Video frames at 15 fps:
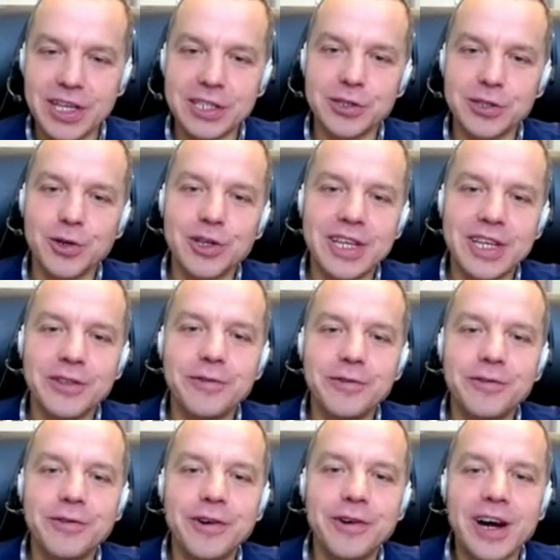is not that
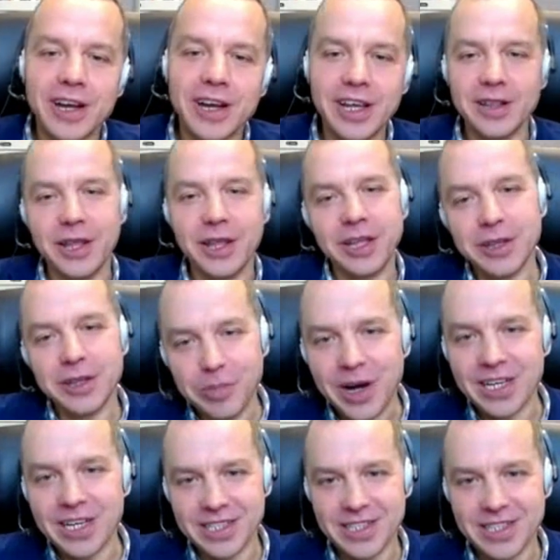far in in the
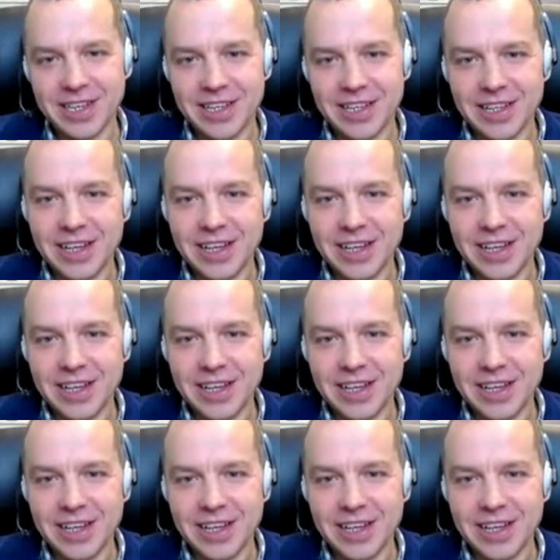past